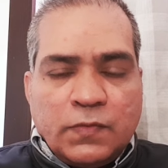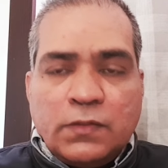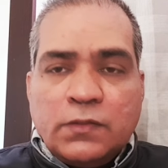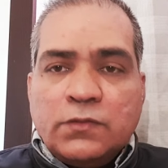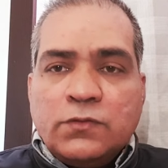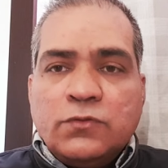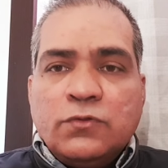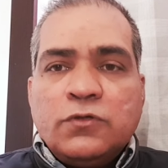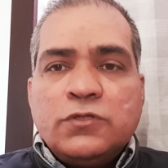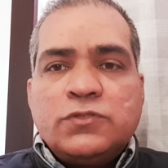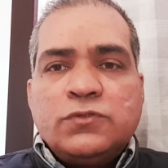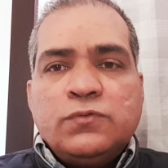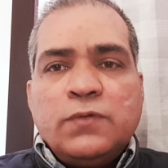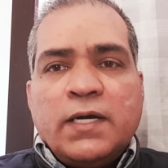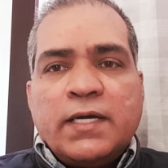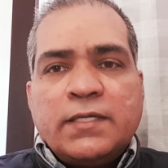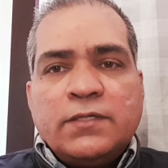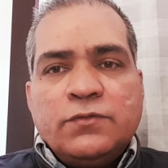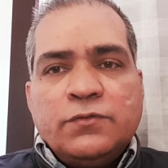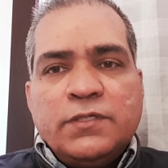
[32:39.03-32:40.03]
Those who
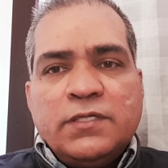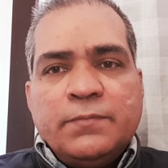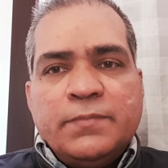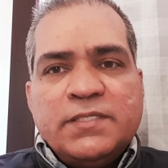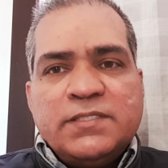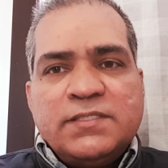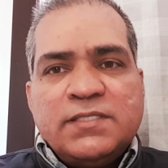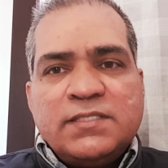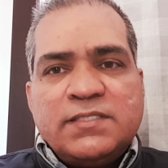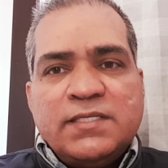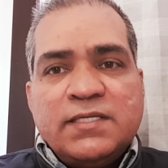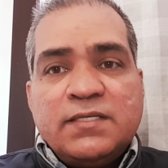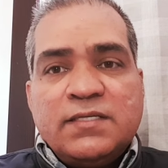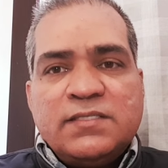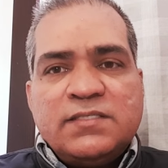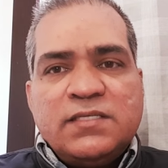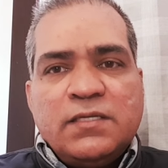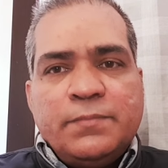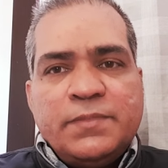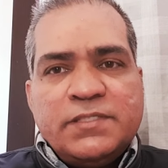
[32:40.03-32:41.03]
are doing business, increase
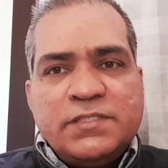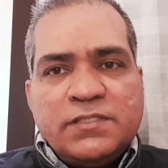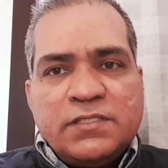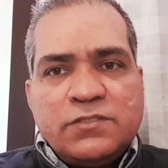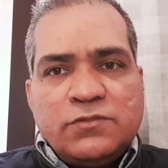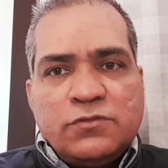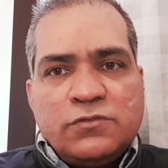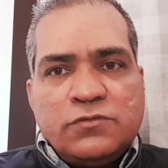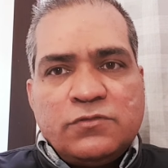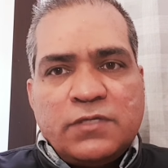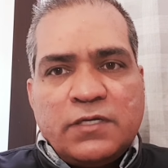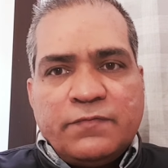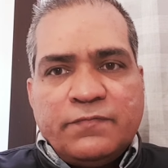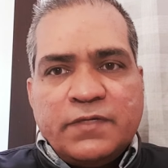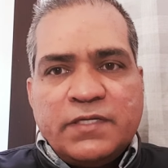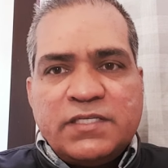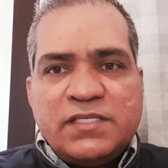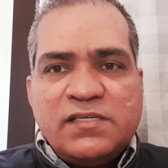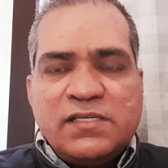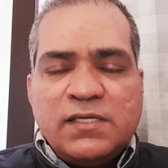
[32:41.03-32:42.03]
their business. Those who are
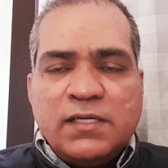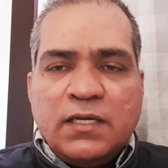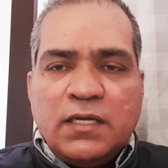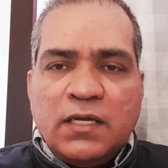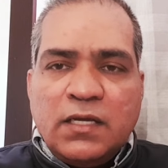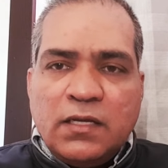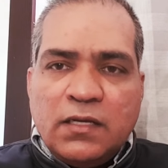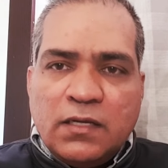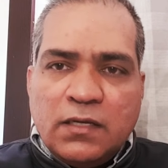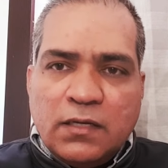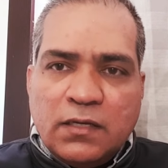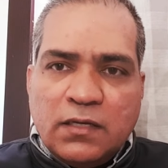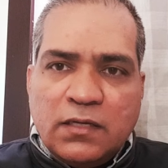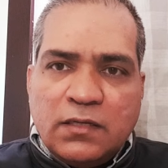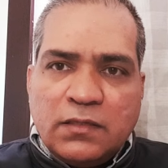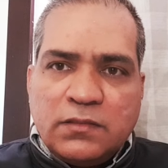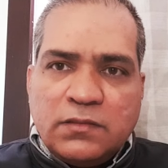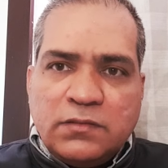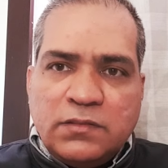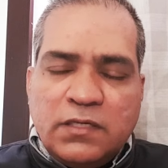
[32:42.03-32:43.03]
working, uh,
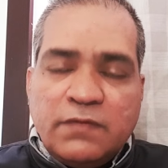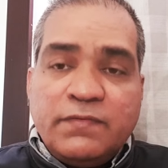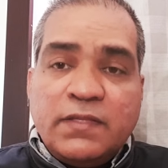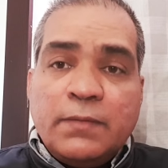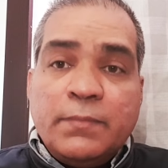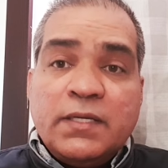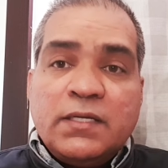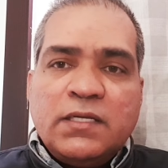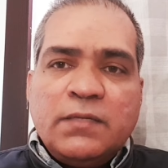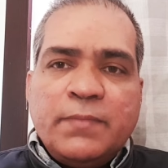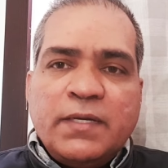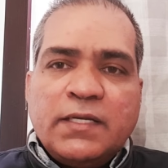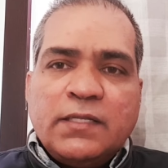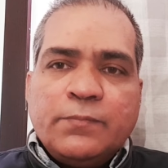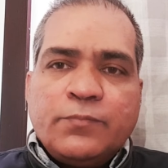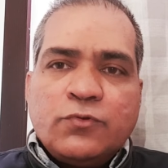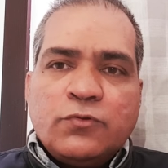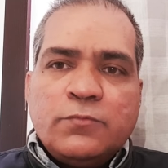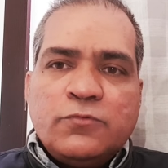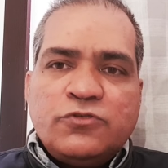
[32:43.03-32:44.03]
give them increment and
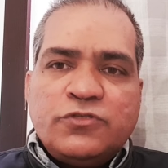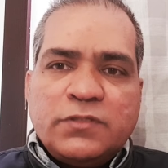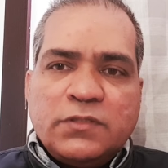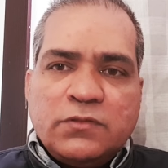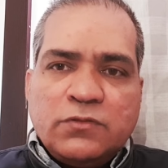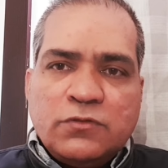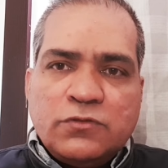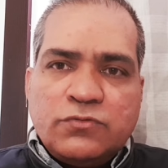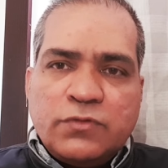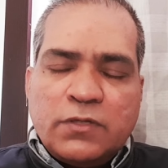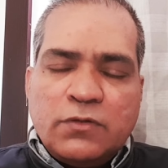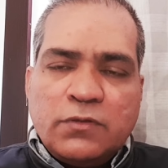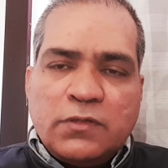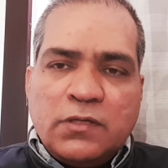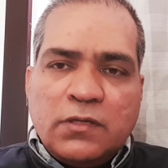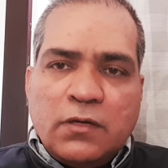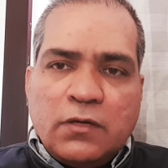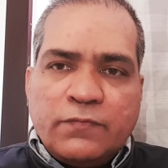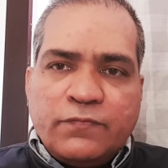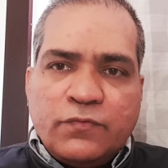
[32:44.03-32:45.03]
promotion. Those who are
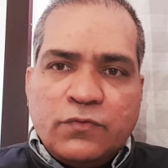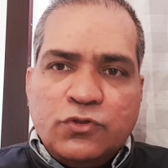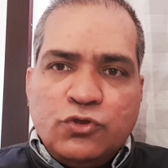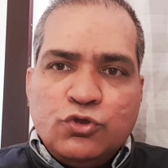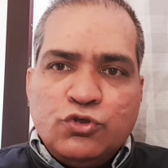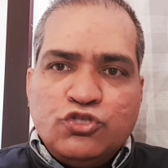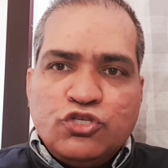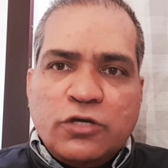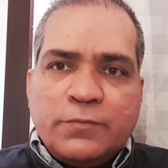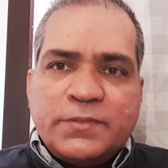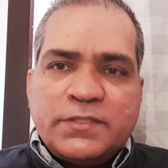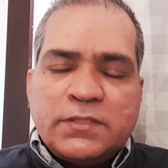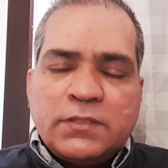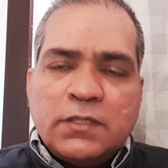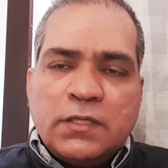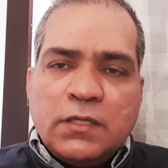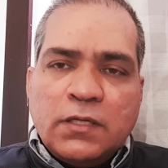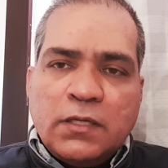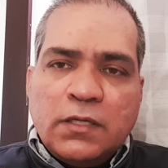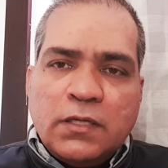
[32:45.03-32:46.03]
looking out for new jobs,
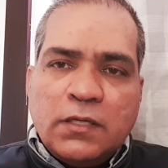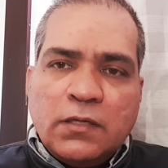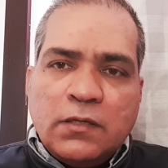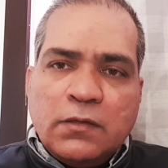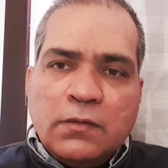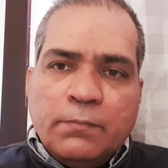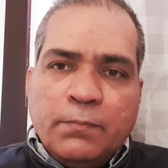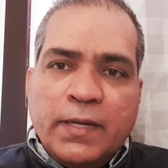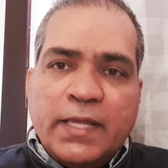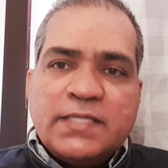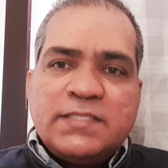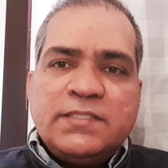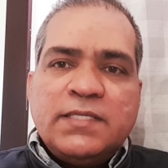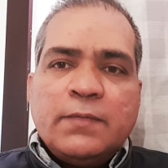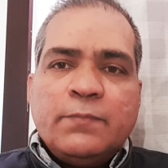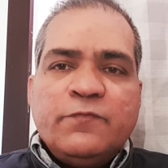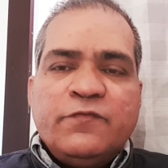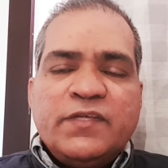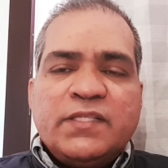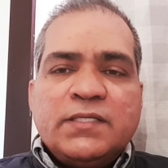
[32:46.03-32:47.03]
bless
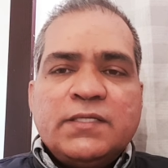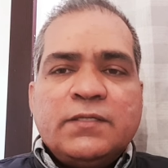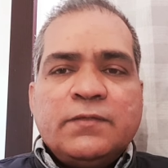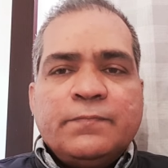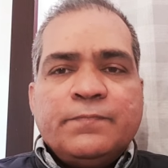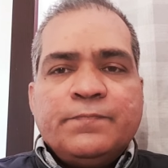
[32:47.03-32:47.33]
them with